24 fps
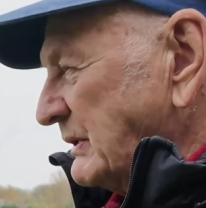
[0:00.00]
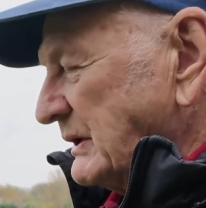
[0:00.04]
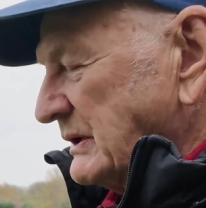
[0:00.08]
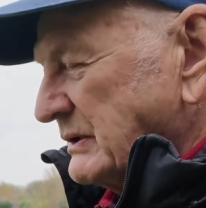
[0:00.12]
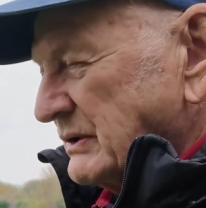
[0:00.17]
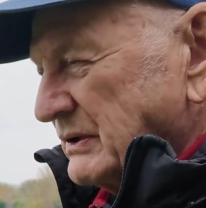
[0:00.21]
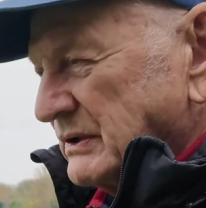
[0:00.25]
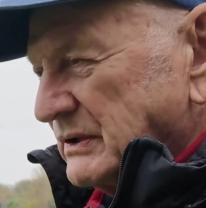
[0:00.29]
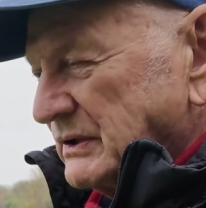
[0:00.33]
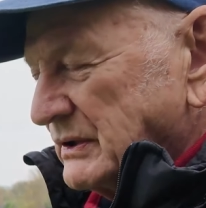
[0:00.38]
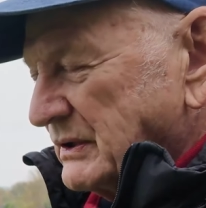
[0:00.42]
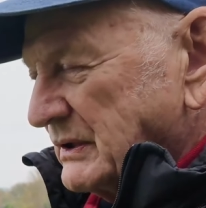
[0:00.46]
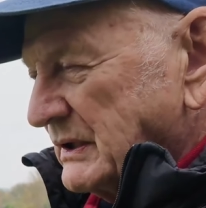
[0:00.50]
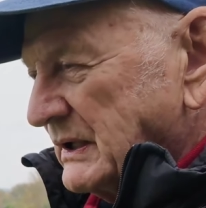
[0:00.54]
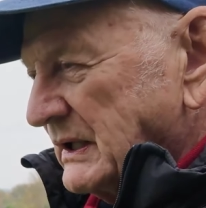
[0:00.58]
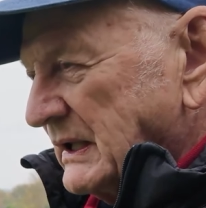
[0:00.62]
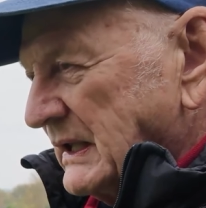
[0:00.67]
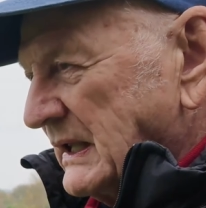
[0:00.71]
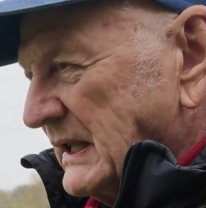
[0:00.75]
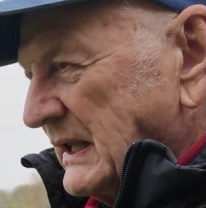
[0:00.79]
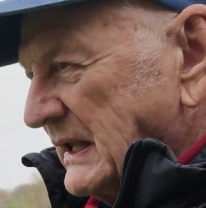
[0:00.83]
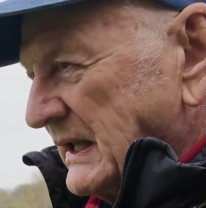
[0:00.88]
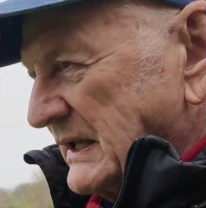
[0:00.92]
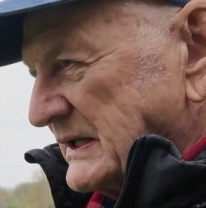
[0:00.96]
well,
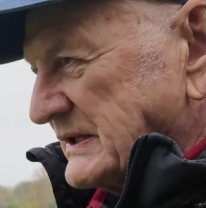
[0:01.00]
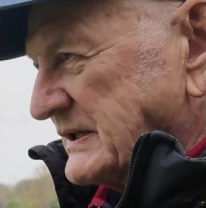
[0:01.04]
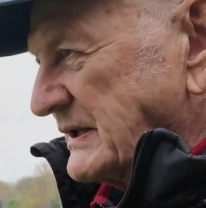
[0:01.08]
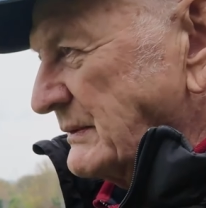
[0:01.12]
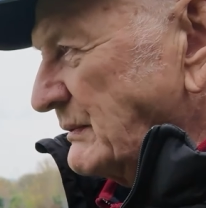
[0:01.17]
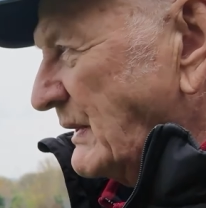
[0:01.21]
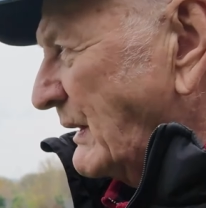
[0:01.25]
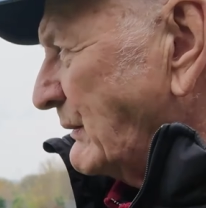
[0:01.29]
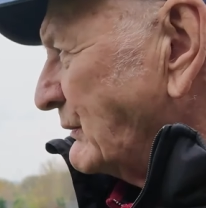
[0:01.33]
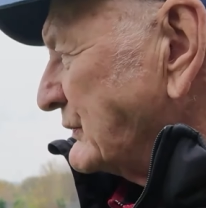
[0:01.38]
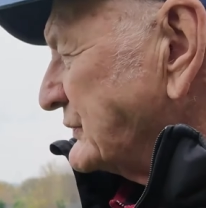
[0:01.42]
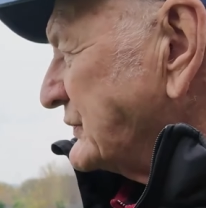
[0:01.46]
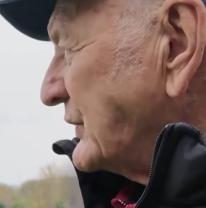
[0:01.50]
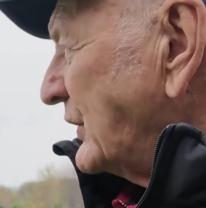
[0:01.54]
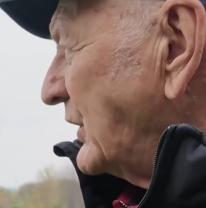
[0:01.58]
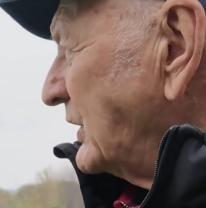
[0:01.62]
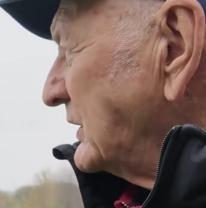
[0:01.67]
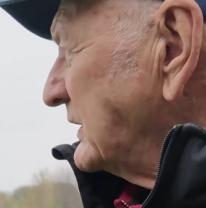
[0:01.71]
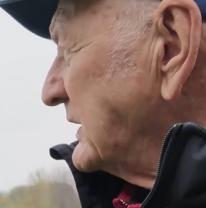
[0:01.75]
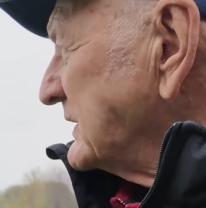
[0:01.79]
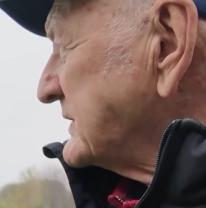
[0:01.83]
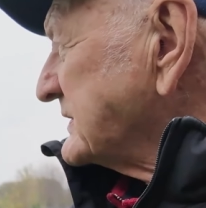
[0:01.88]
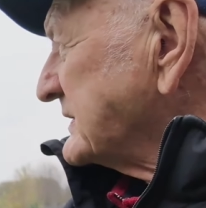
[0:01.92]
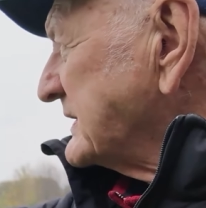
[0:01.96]
he said, I want
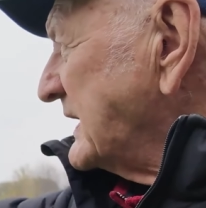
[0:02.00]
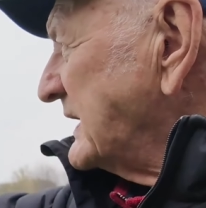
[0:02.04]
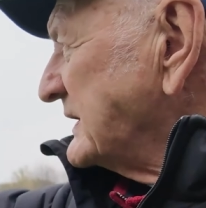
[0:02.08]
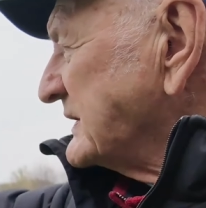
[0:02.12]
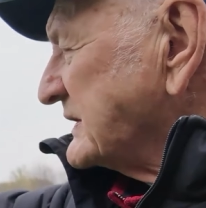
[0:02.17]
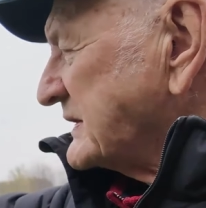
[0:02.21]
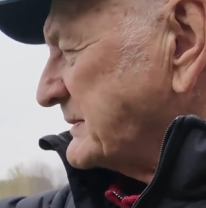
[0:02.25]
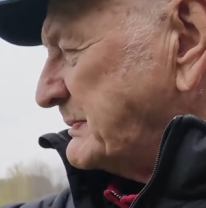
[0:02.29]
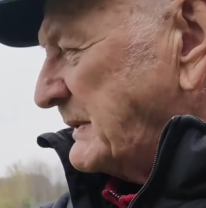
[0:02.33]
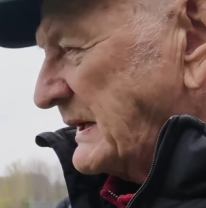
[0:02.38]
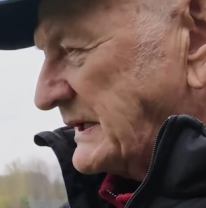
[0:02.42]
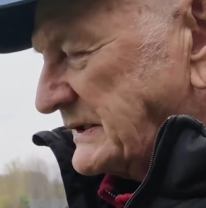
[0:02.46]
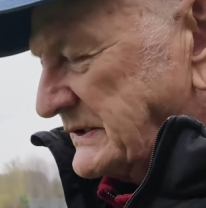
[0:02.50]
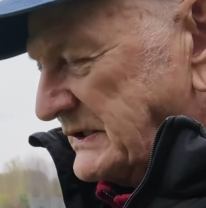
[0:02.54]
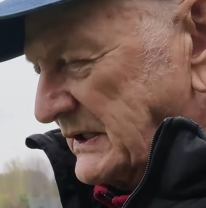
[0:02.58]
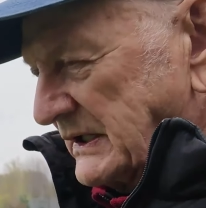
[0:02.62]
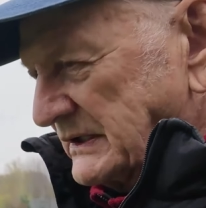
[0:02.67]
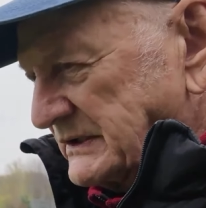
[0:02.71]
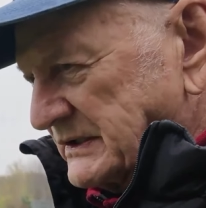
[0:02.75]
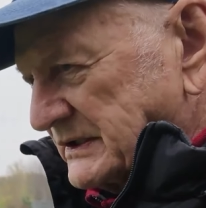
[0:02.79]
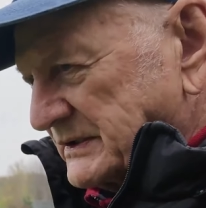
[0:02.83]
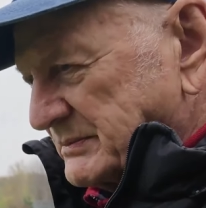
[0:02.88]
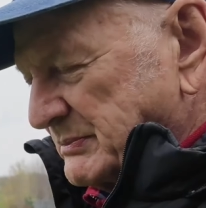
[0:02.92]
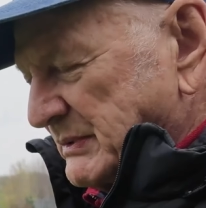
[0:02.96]
all the Saints
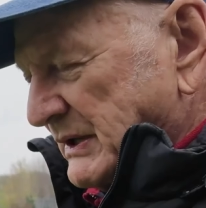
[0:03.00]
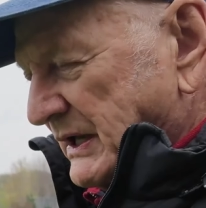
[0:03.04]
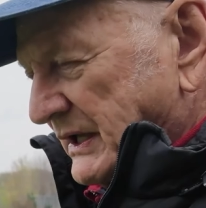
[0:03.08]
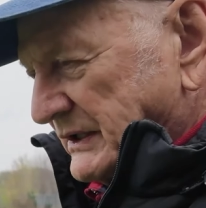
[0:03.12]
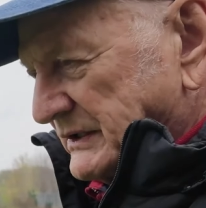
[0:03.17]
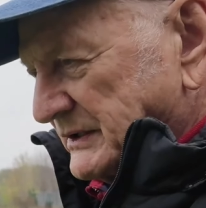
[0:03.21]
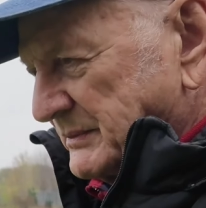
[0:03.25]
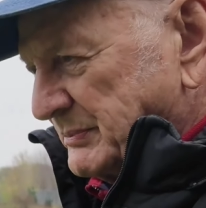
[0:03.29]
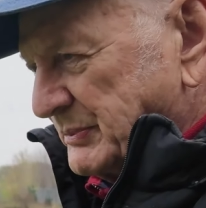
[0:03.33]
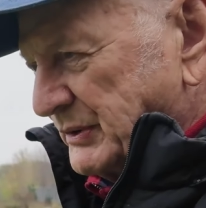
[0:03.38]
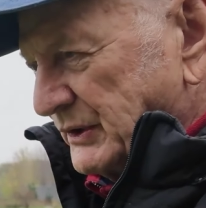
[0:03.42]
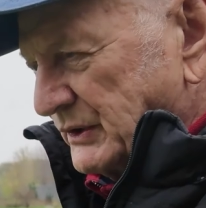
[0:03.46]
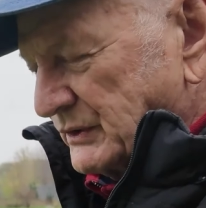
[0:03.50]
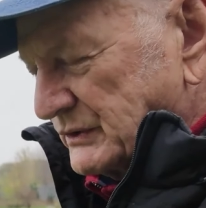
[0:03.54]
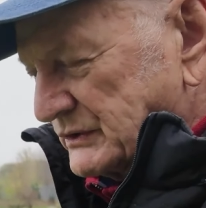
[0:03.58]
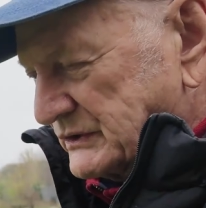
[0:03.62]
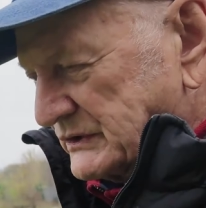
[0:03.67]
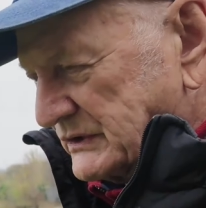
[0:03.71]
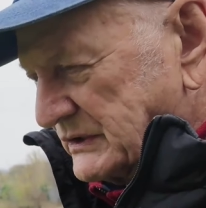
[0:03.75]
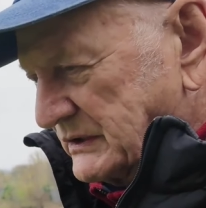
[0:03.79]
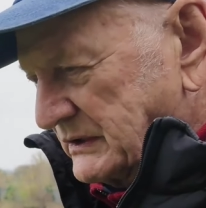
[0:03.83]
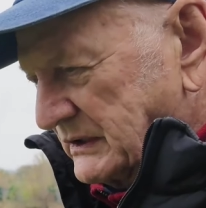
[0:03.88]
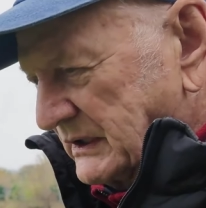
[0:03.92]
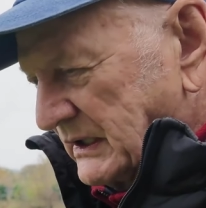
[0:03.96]
spectators behind the
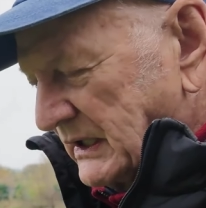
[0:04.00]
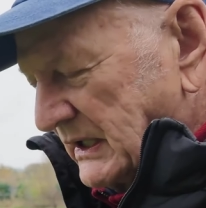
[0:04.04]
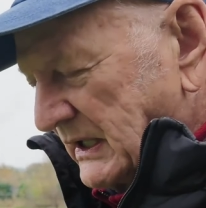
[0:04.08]
posts.